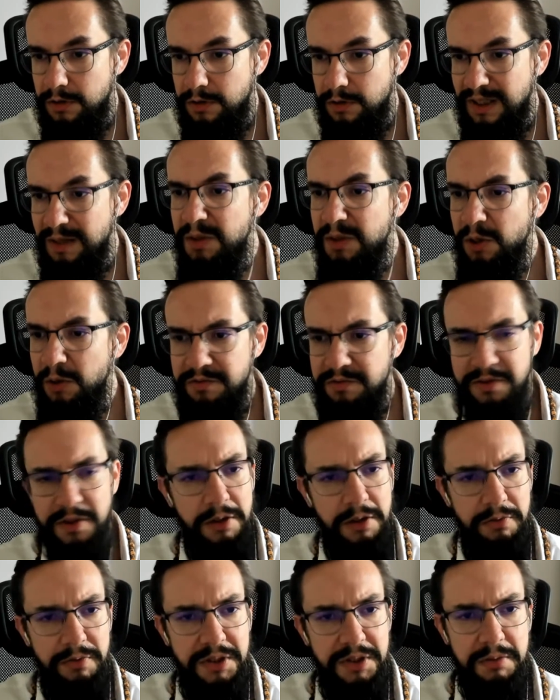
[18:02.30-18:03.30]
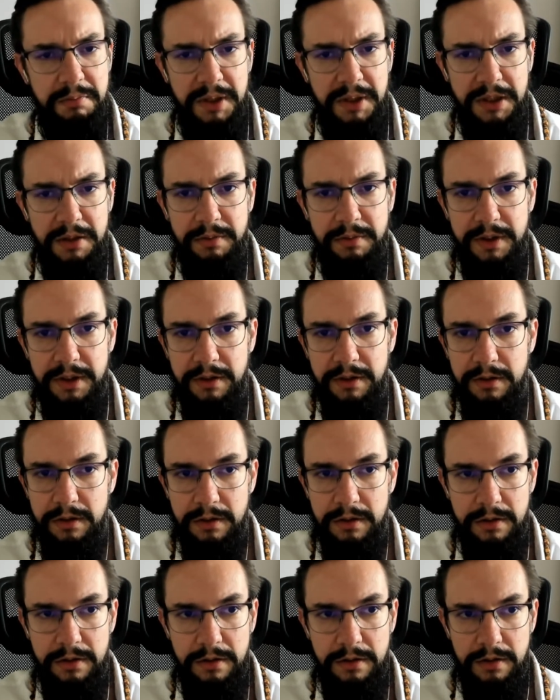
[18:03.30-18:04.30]
Let me know if you can read it, by the way.
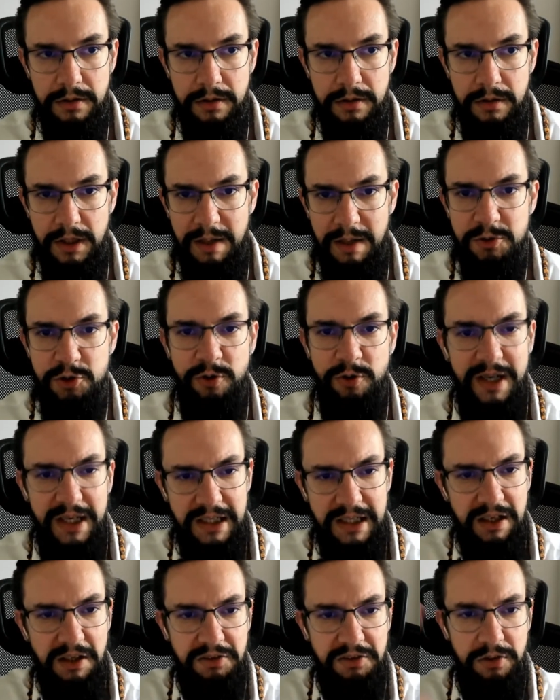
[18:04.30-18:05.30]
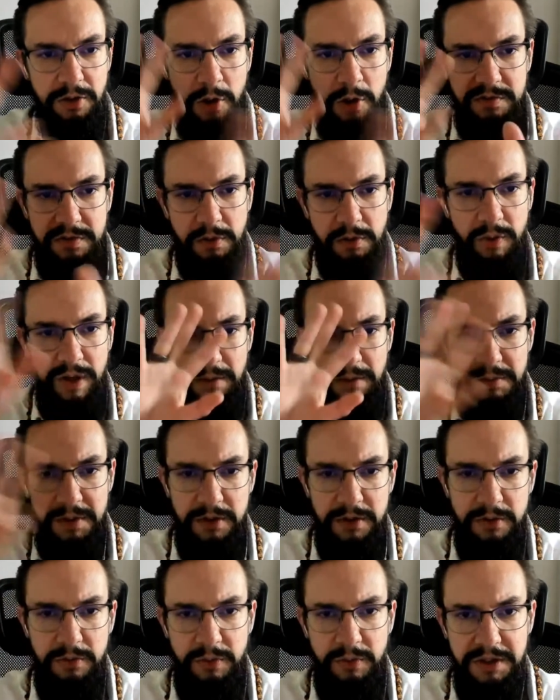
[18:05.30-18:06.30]
I'm trying not to overwhelm
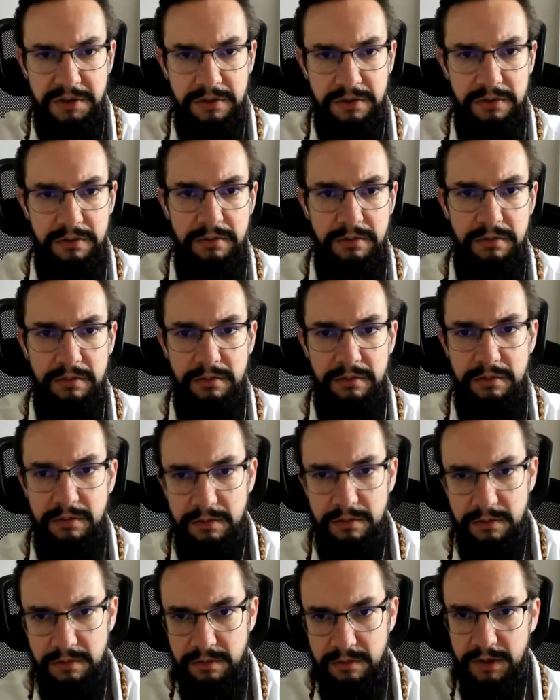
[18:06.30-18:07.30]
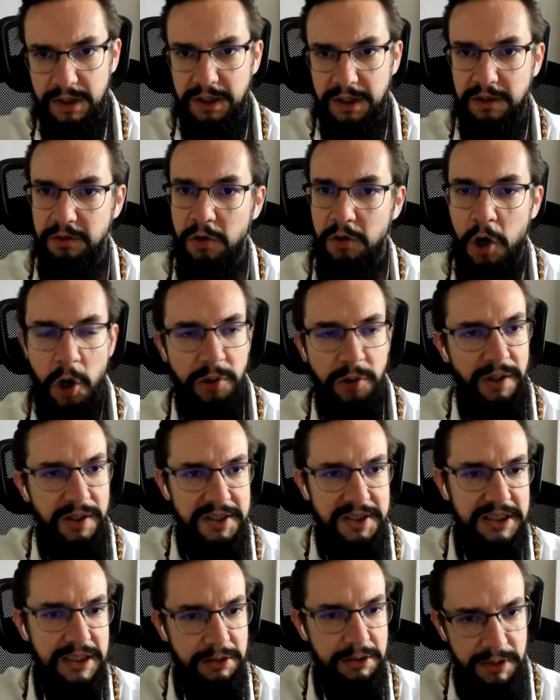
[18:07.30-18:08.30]
you with like code on
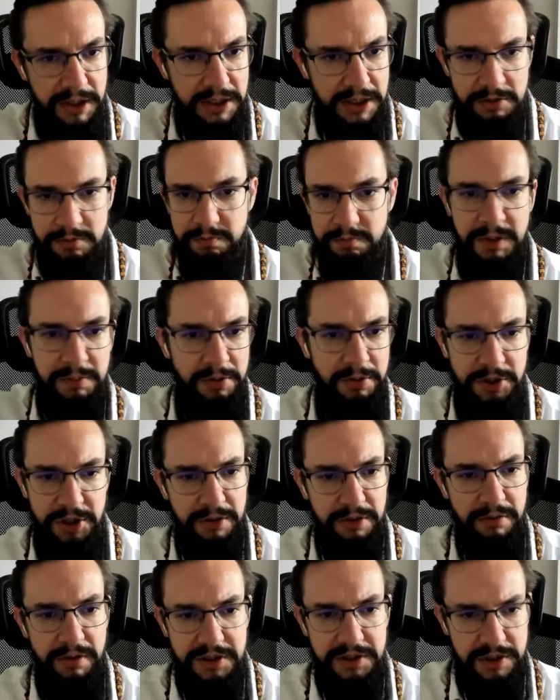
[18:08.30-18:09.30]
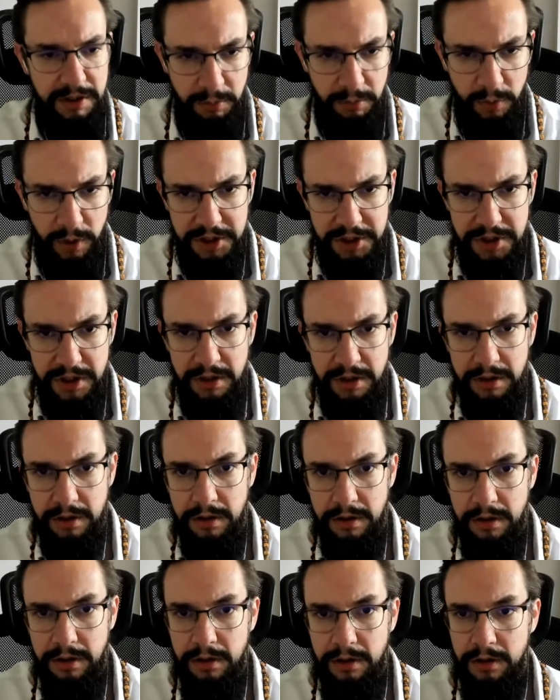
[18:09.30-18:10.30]
screen. People generally stop watching.
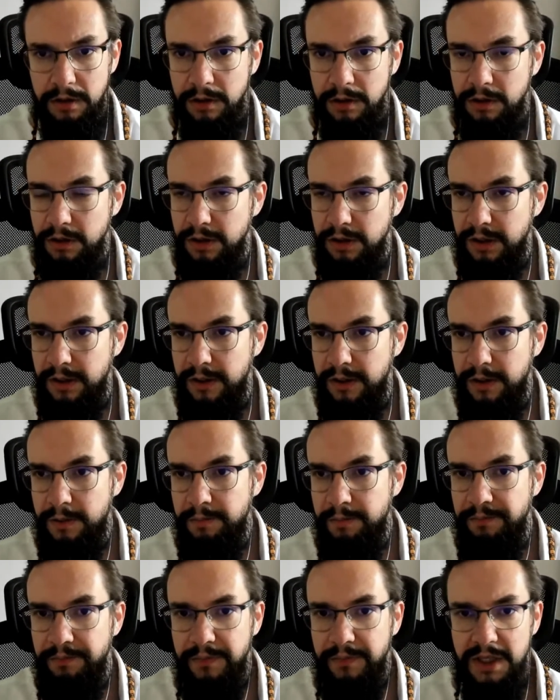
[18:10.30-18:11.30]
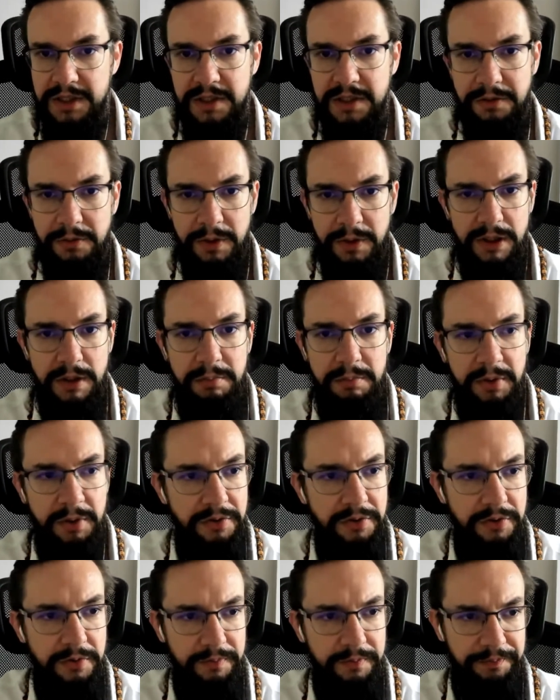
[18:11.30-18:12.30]
That's not really the
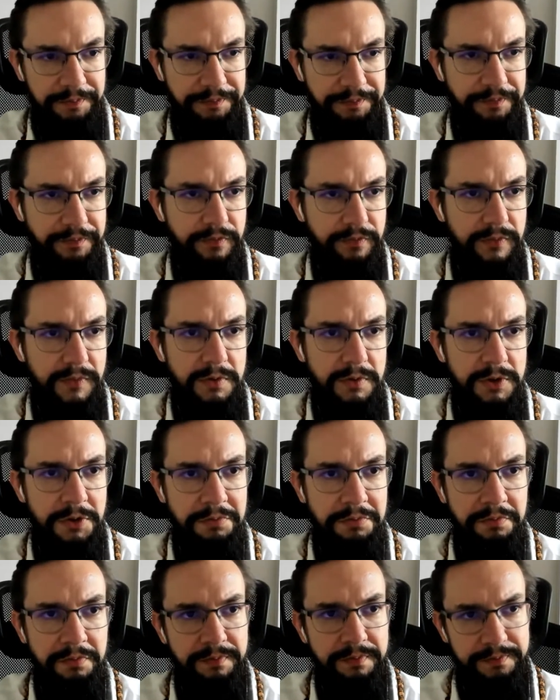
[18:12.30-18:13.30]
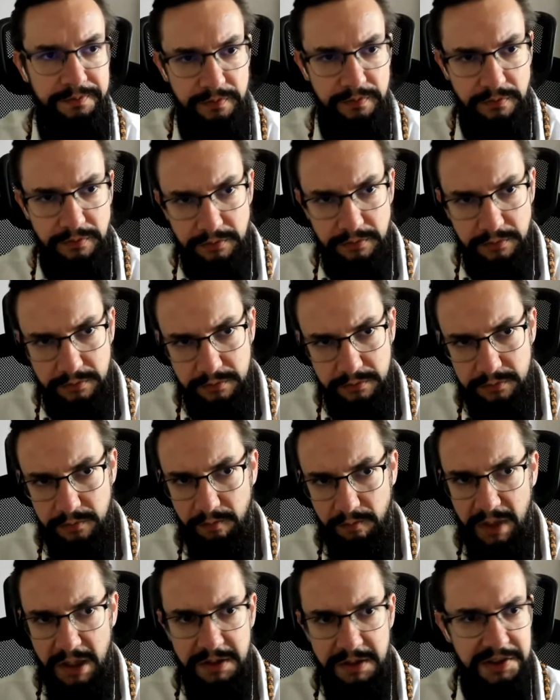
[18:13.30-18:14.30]
point. So
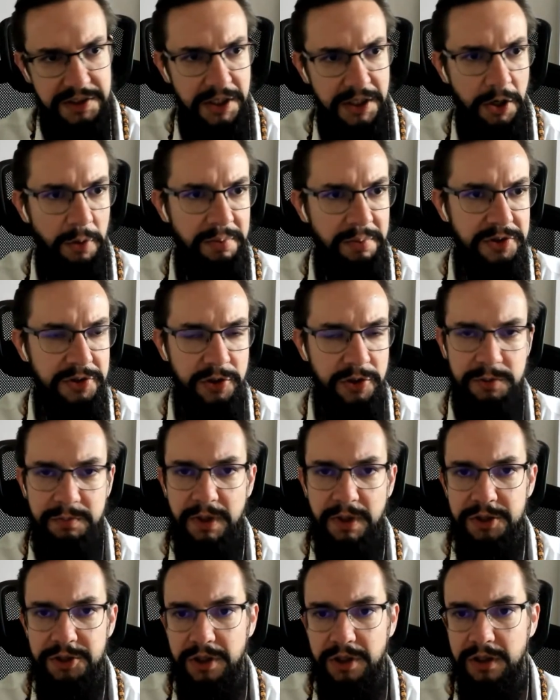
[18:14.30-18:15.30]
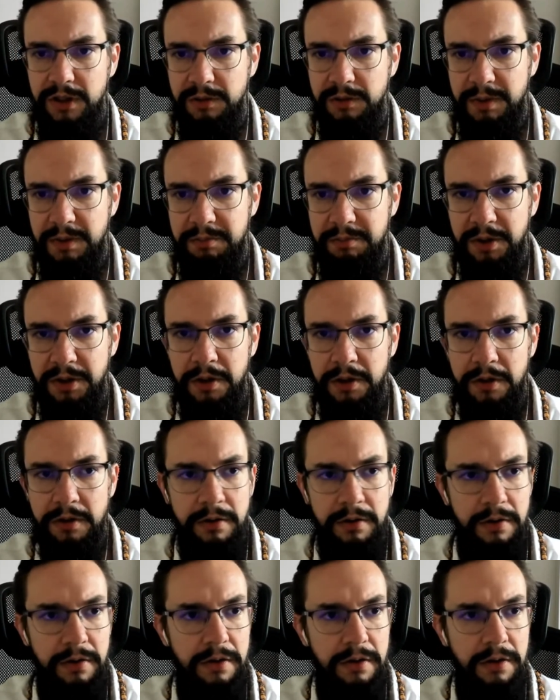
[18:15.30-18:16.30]
this is an open source project called Bitburner.